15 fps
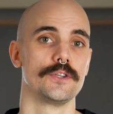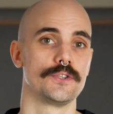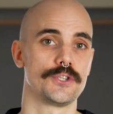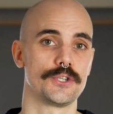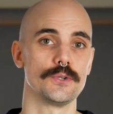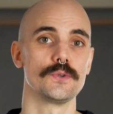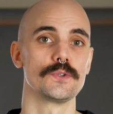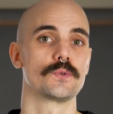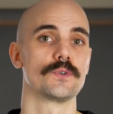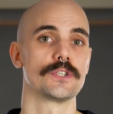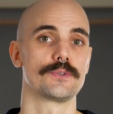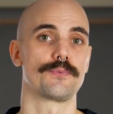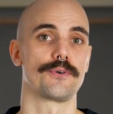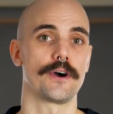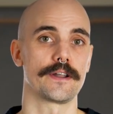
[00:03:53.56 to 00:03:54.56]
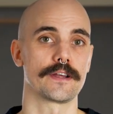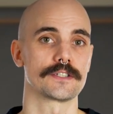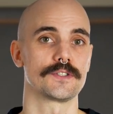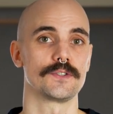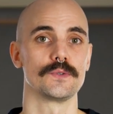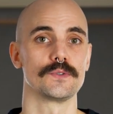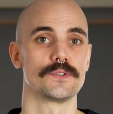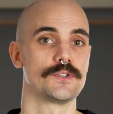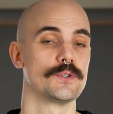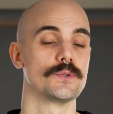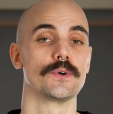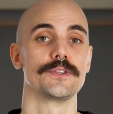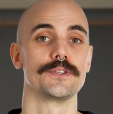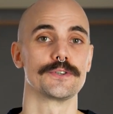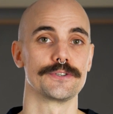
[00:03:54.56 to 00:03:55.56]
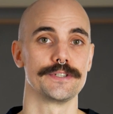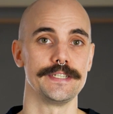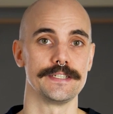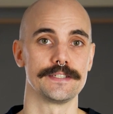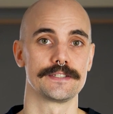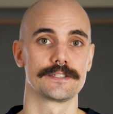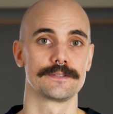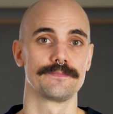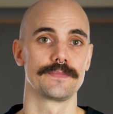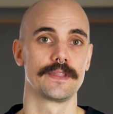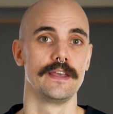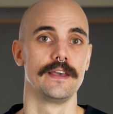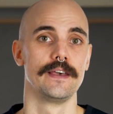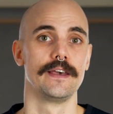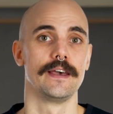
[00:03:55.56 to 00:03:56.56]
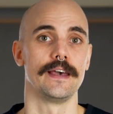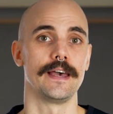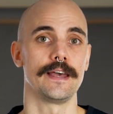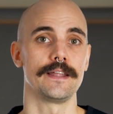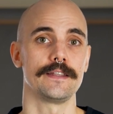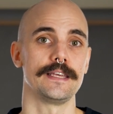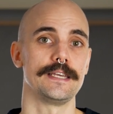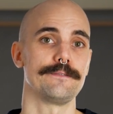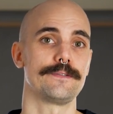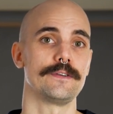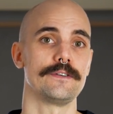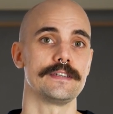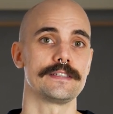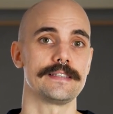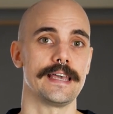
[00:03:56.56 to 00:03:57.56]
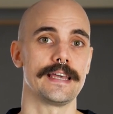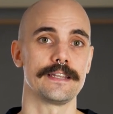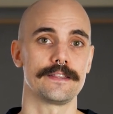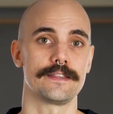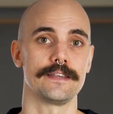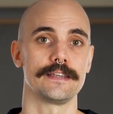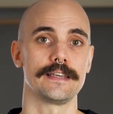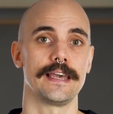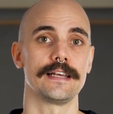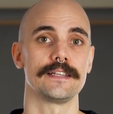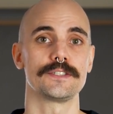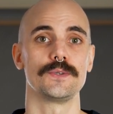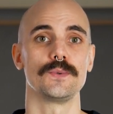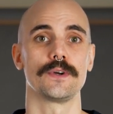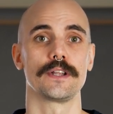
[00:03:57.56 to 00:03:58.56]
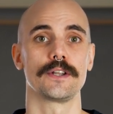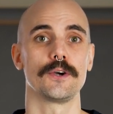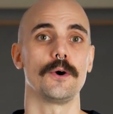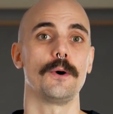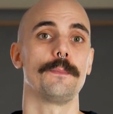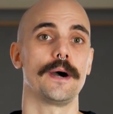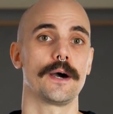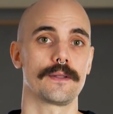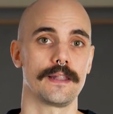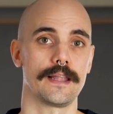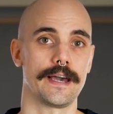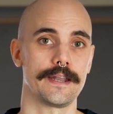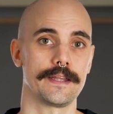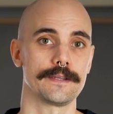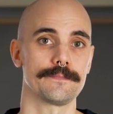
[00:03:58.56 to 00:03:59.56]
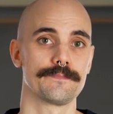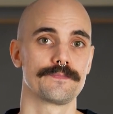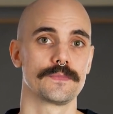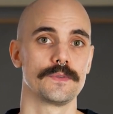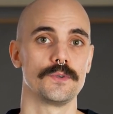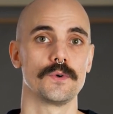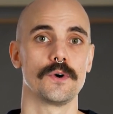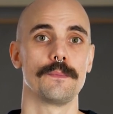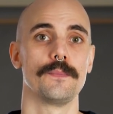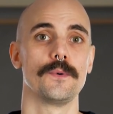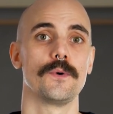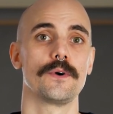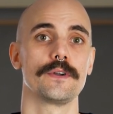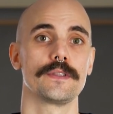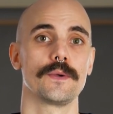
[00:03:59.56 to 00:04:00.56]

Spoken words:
choose which product suits you and your needs. And if there is anything else you want to know about lighting, you are more